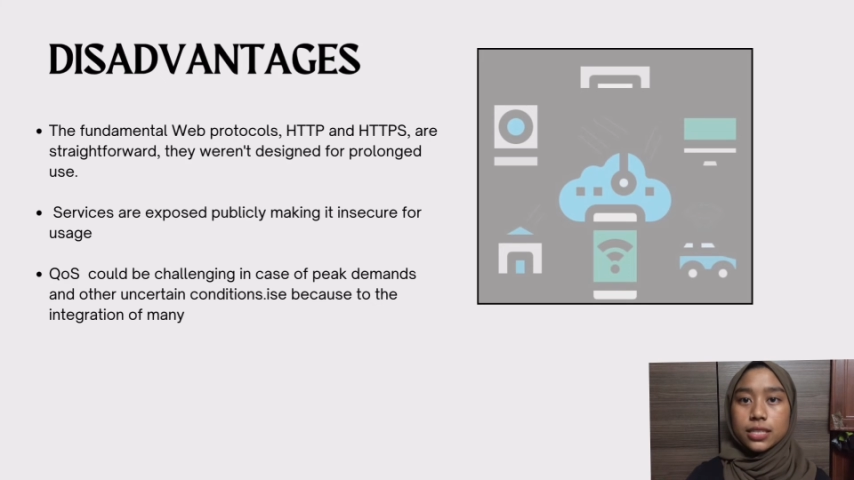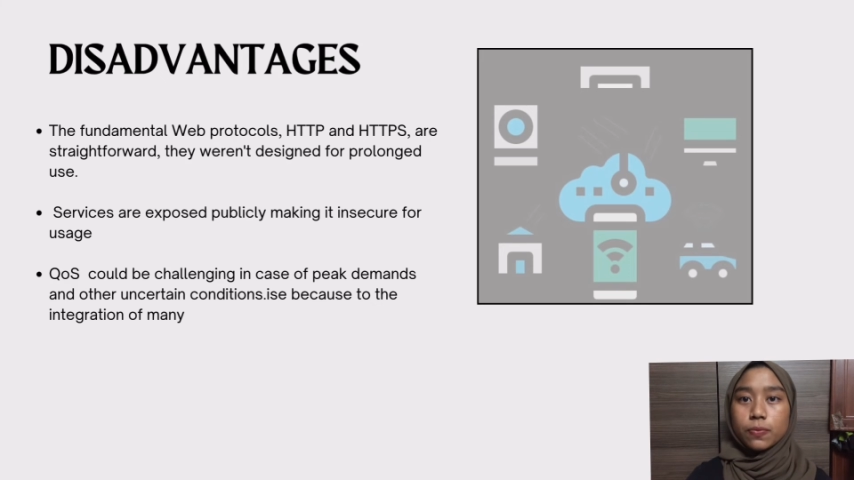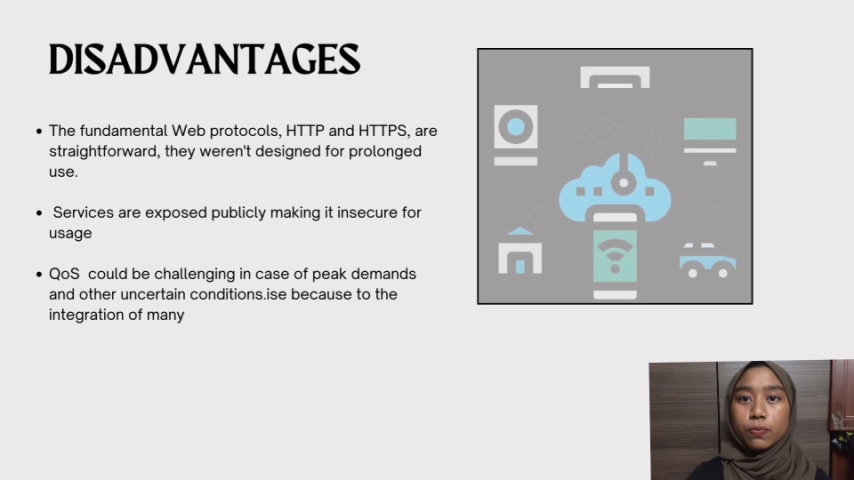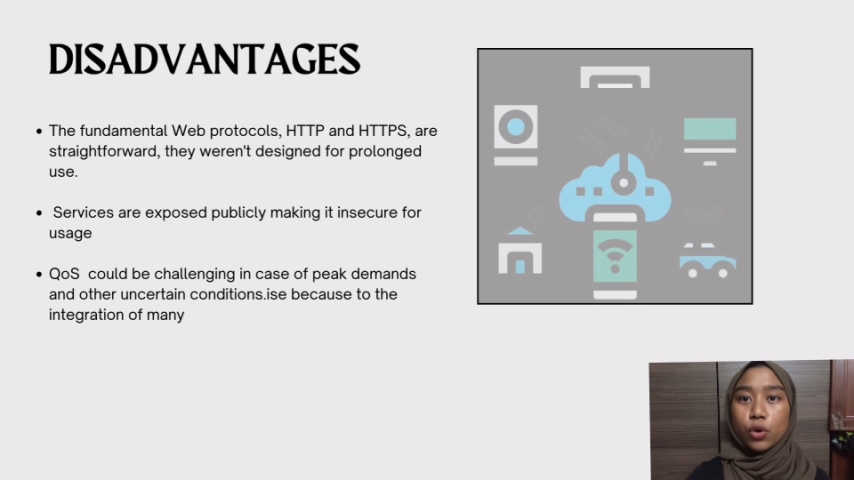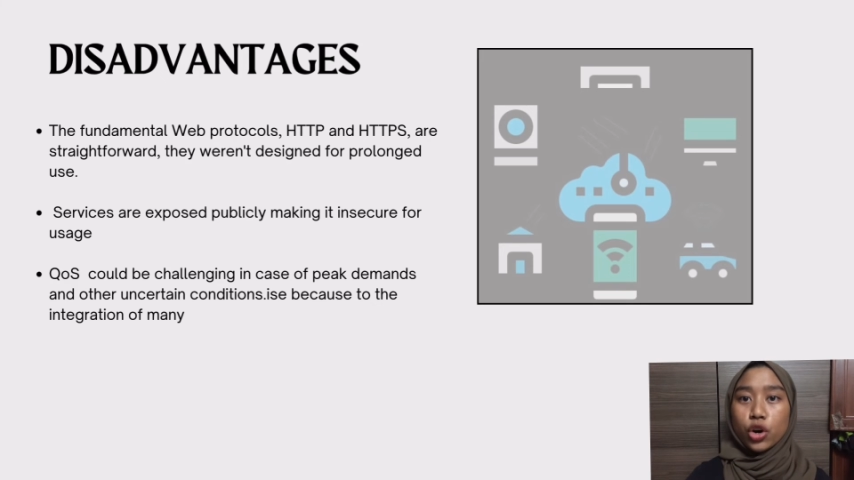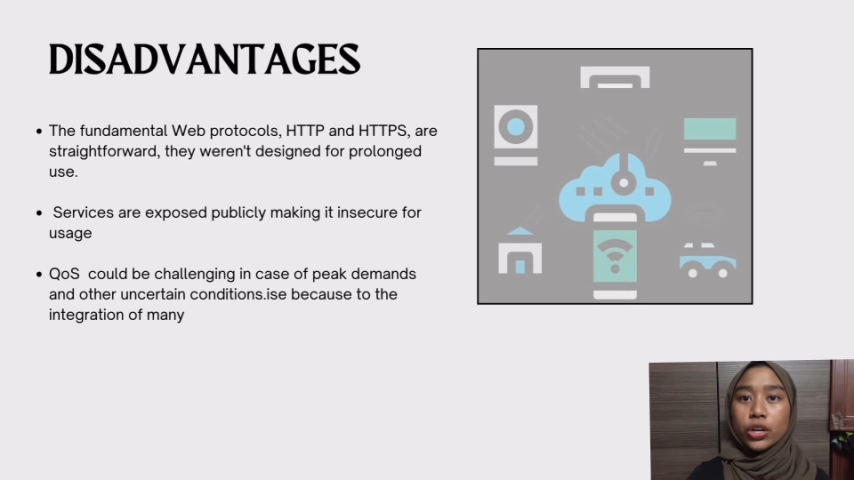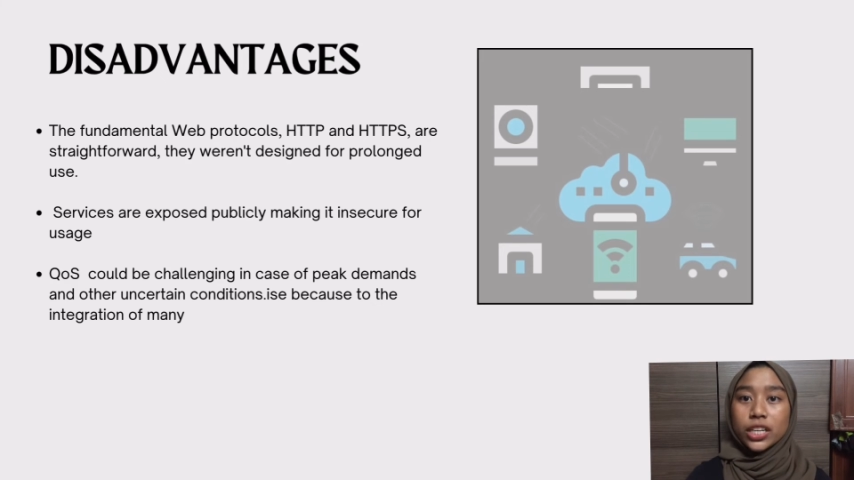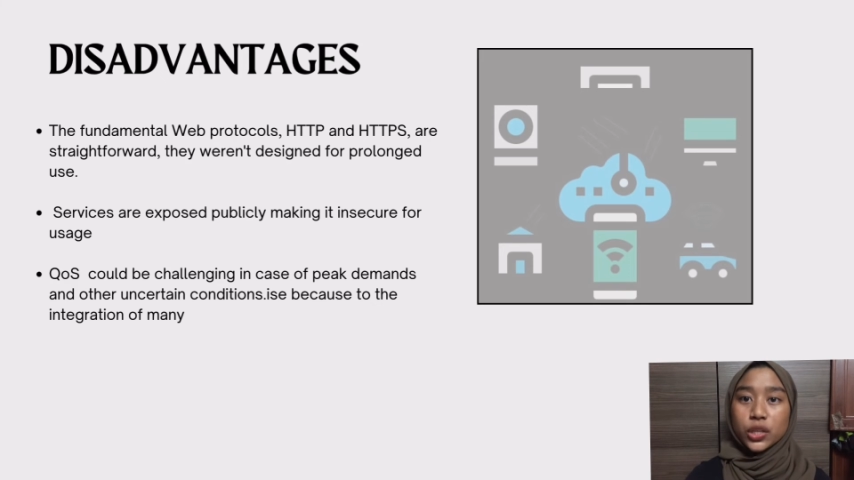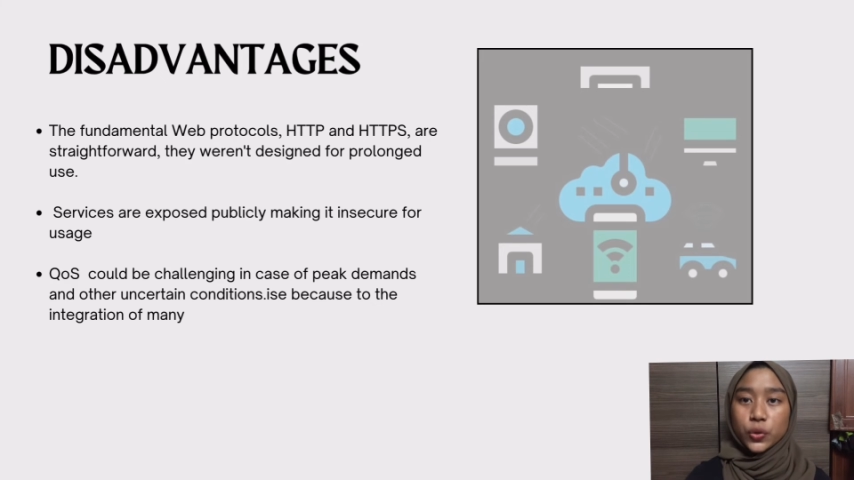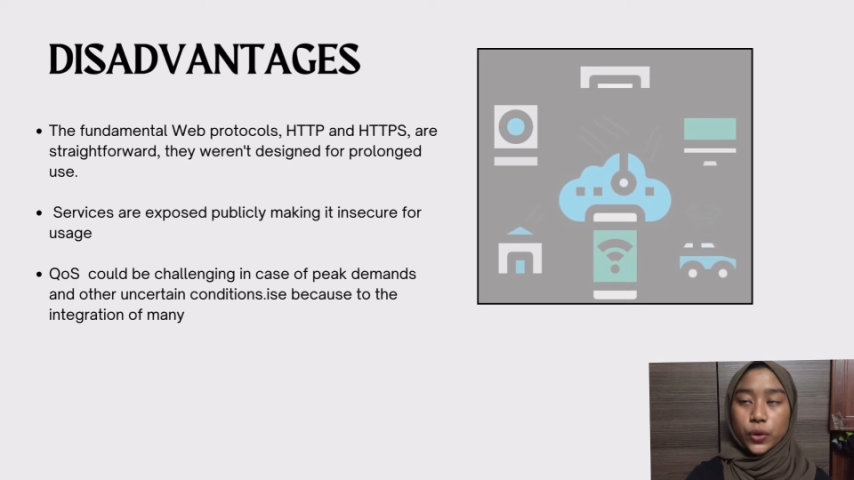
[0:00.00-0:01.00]
more
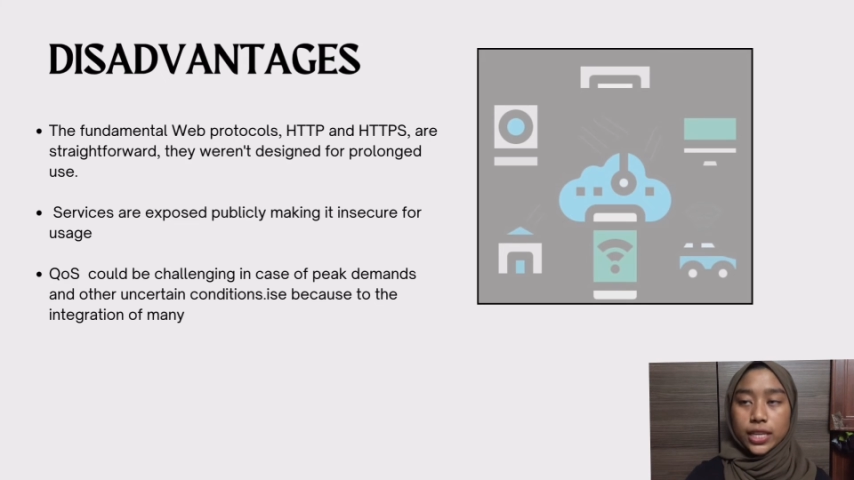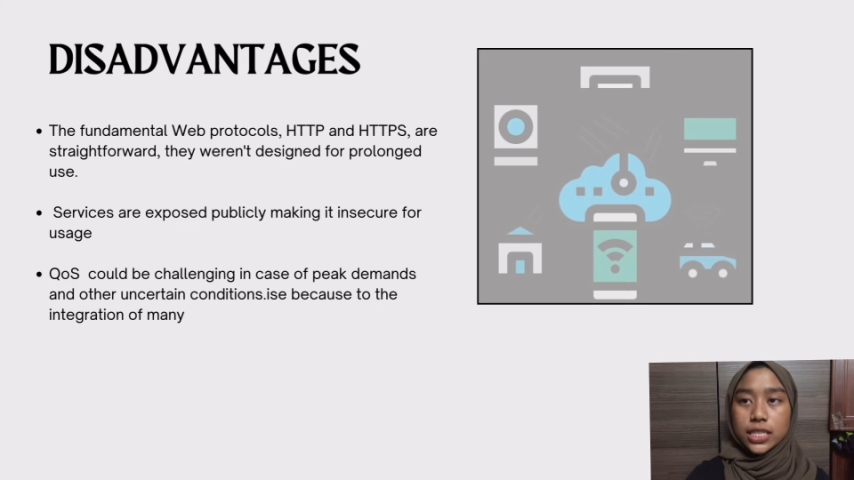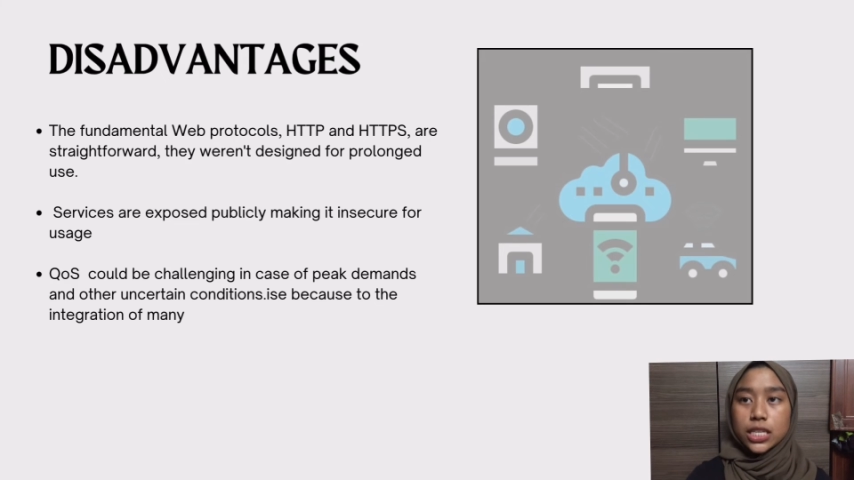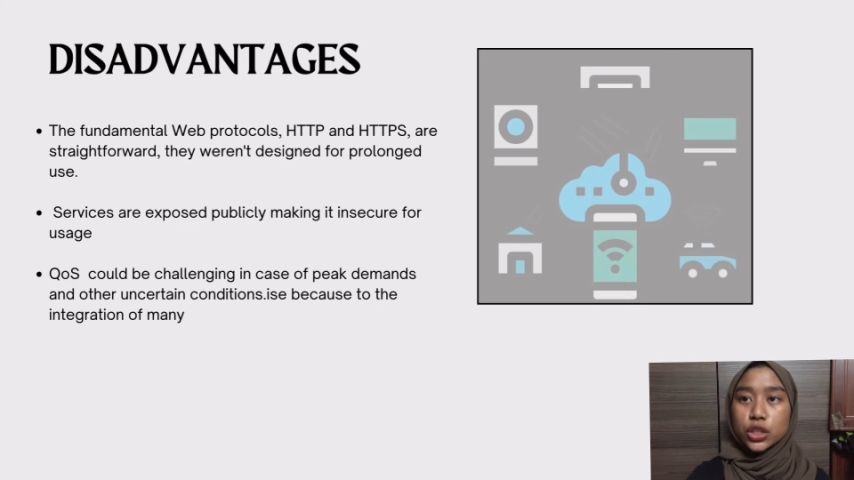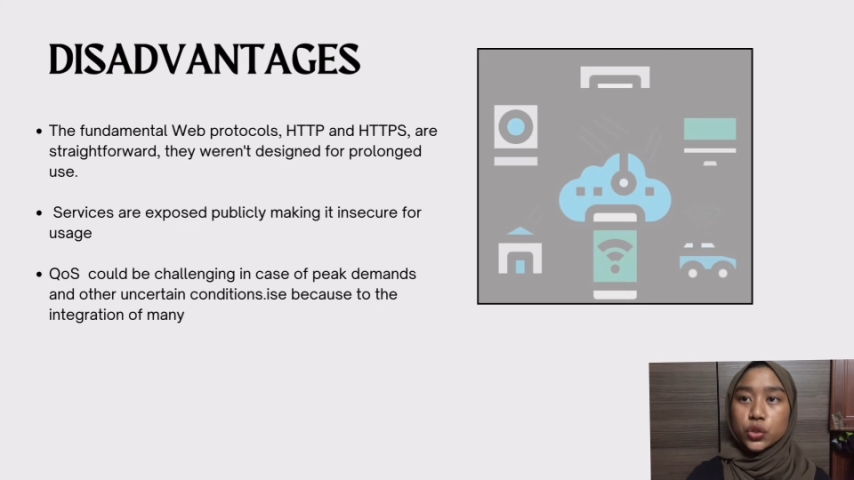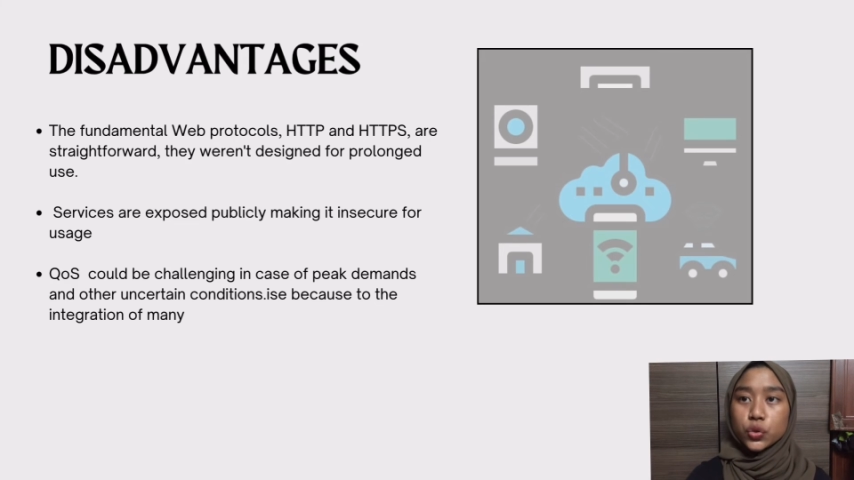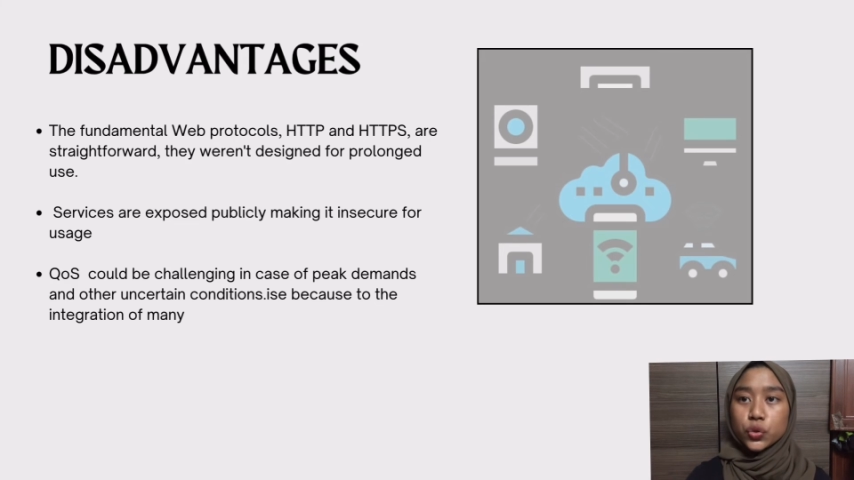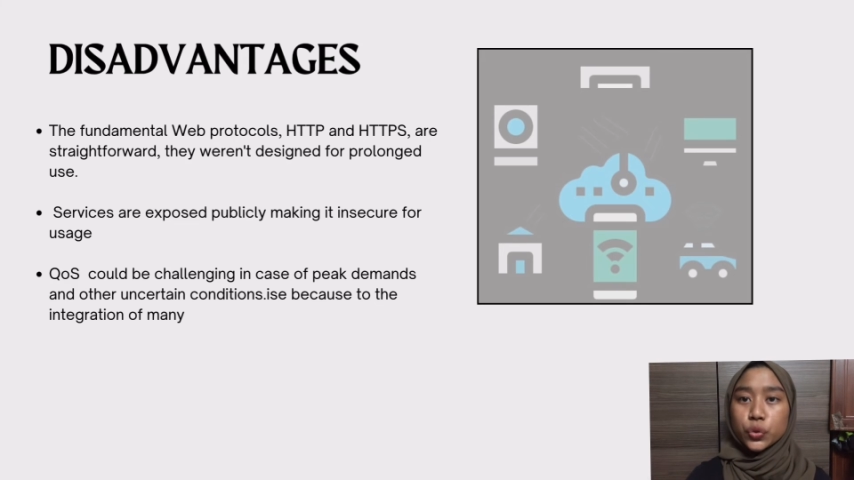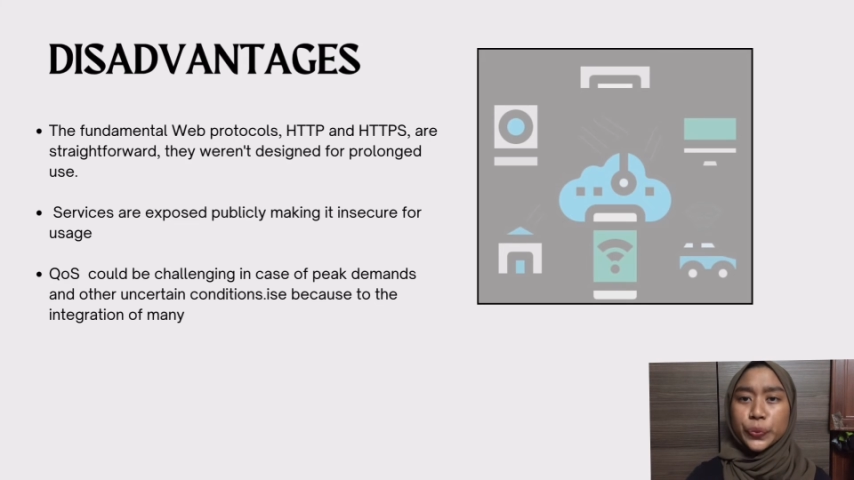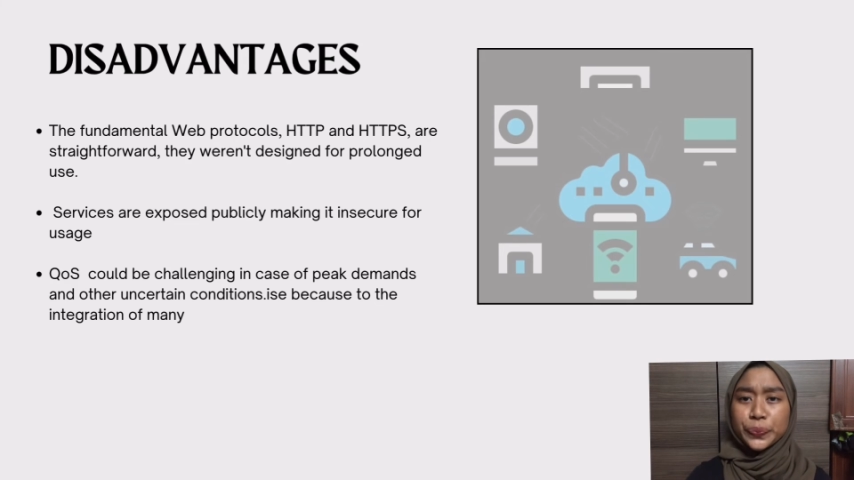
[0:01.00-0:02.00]
requests to